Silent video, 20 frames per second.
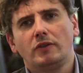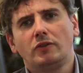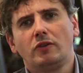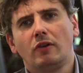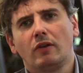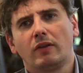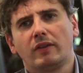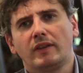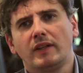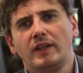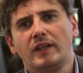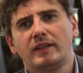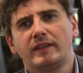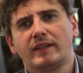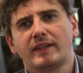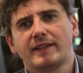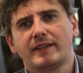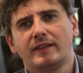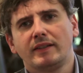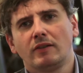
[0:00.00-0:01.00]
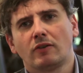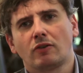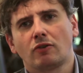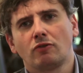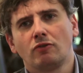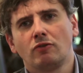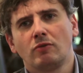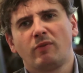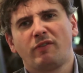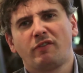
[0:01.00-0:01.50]
Do you think there's still
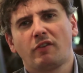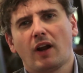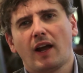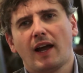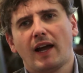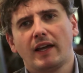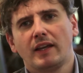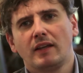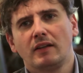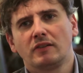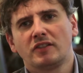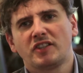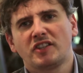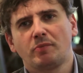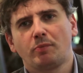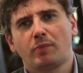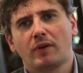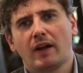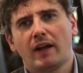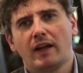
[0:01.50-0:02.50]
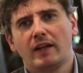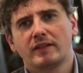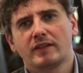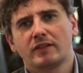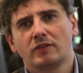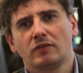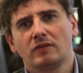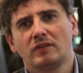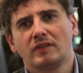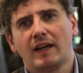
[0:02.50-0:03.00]
room for high yield spreads
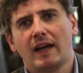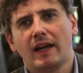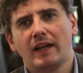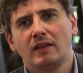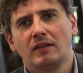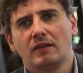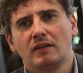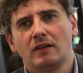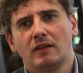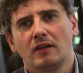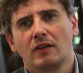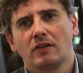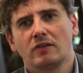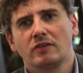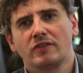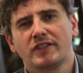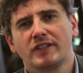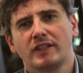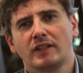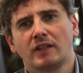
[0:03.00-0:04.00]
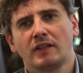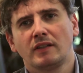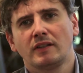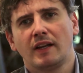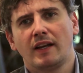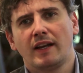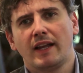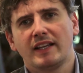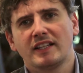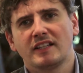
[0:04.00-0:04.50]
to tighten, considering the
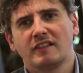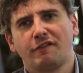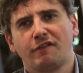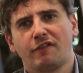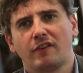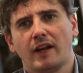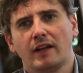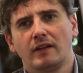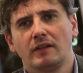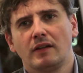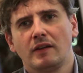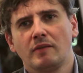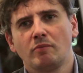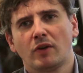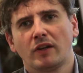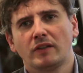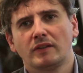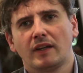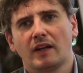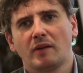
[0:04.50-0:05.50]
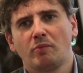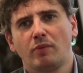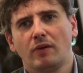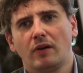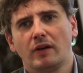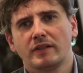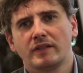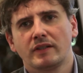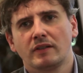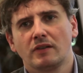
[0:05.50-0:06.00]
less friendly monetary
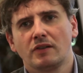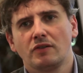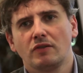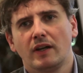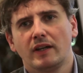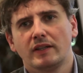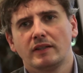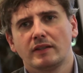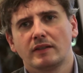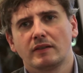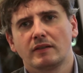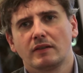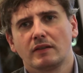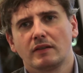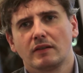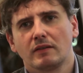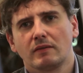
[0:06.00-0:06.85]
policy in the US?